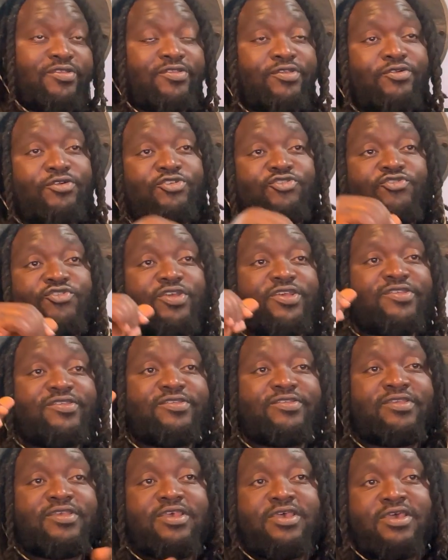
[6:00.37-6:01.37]
zero
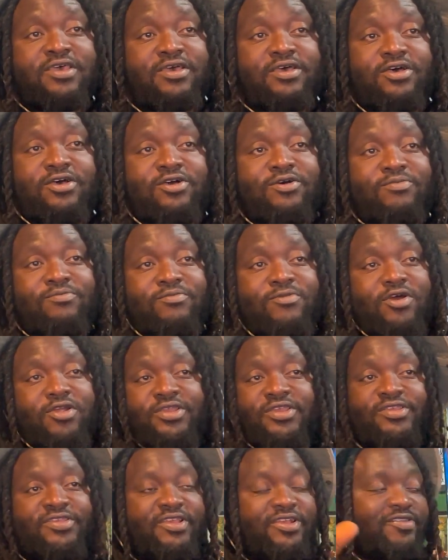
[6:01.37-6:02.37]
trust
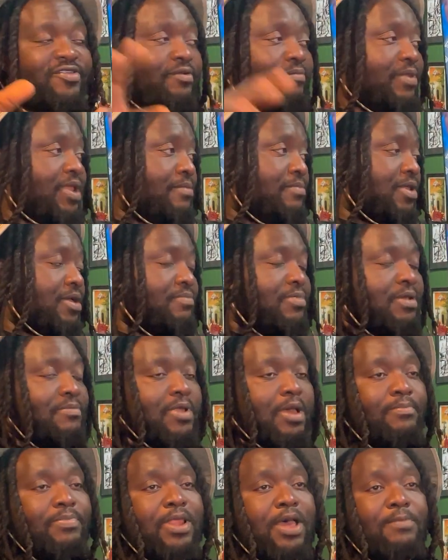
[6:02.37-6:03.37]
architecture, blah, blah, blah,
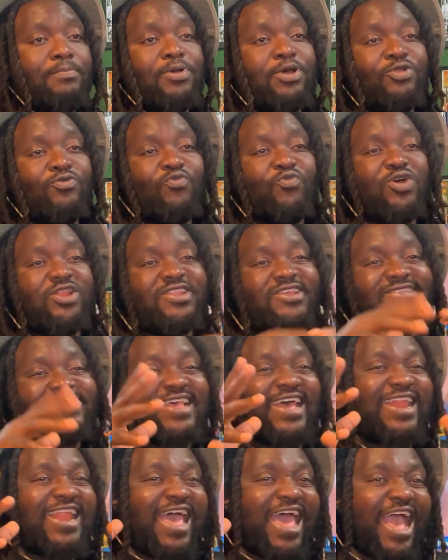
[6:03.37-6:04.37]
blah, blah. But what does
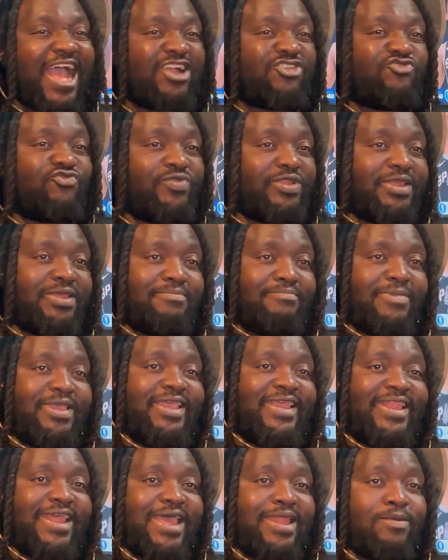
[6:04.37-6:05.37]
that actually
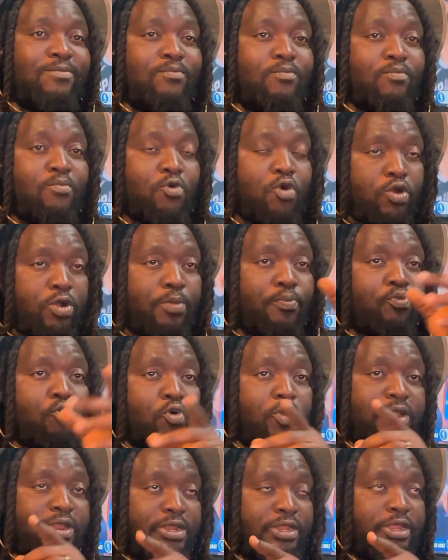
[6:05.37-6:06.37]
mean? And more
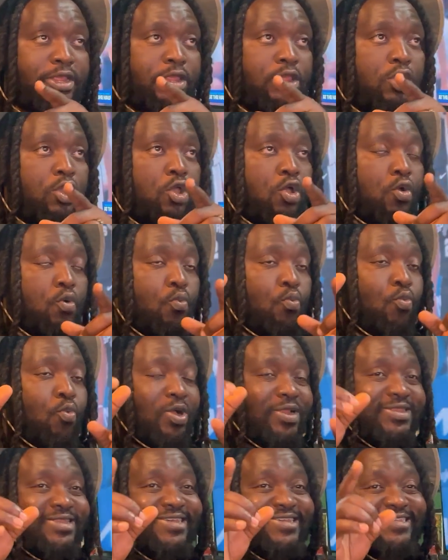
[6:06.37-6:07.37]
importantly,
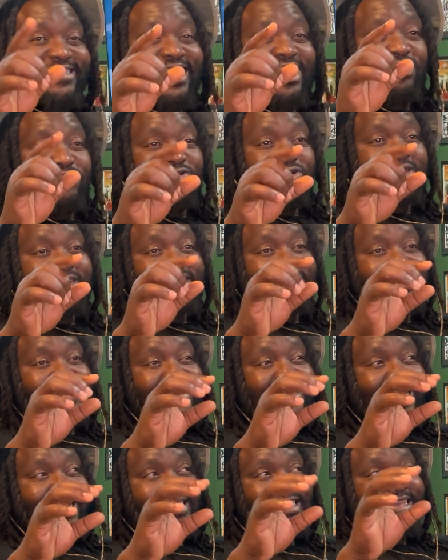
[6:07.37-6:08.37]
what does that look
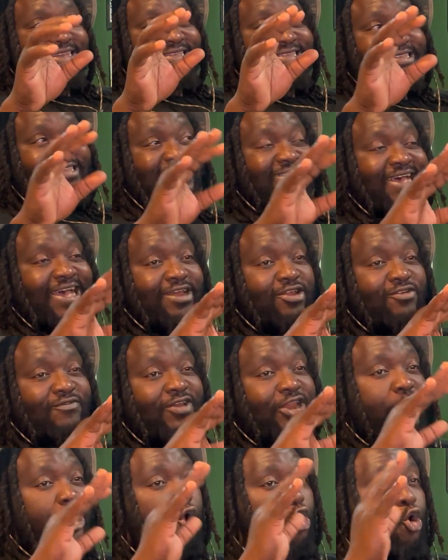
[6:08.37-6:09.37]
like inside of
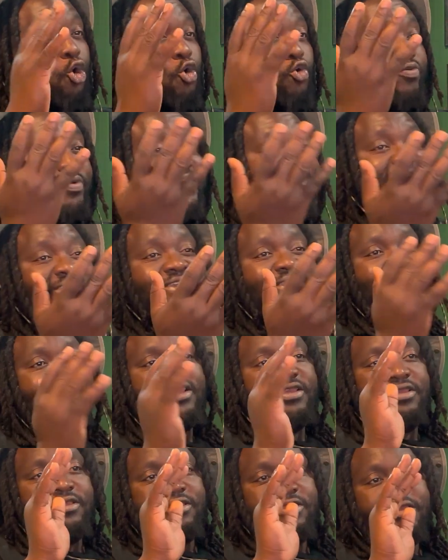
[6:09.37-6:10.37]
an
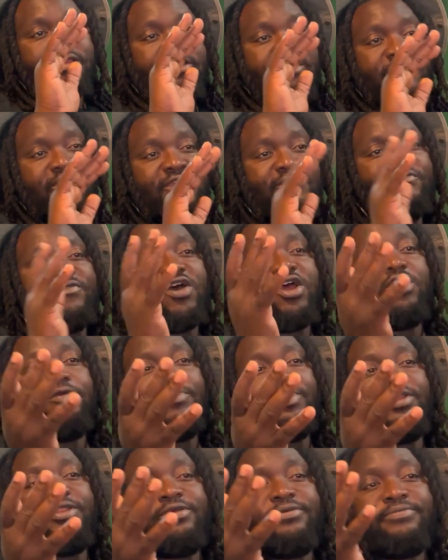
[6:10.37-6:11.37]
OT
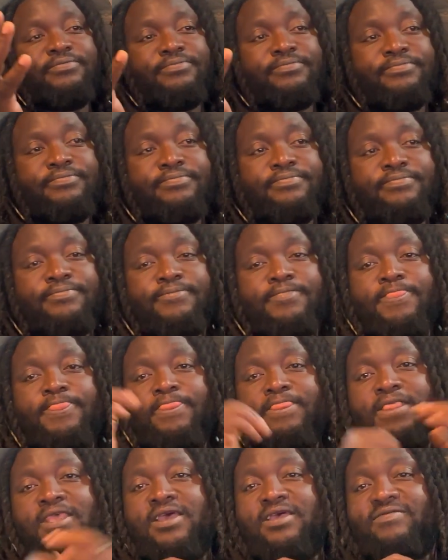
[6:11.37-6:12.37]
environment?
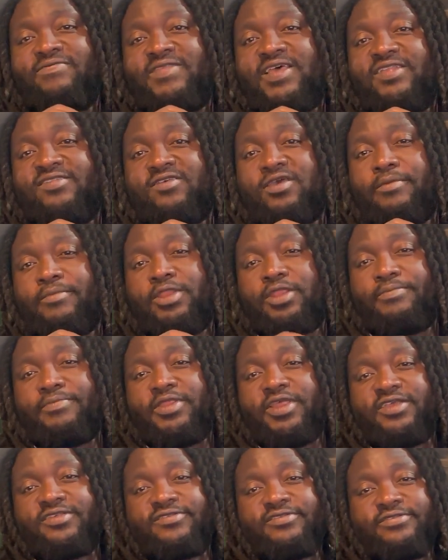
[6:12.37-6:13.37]
That's coming up
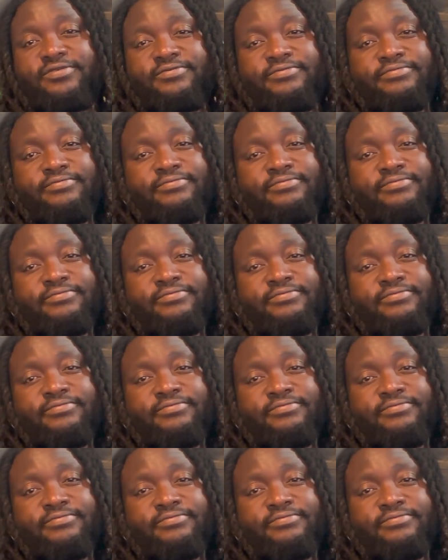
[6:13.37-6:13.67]
next.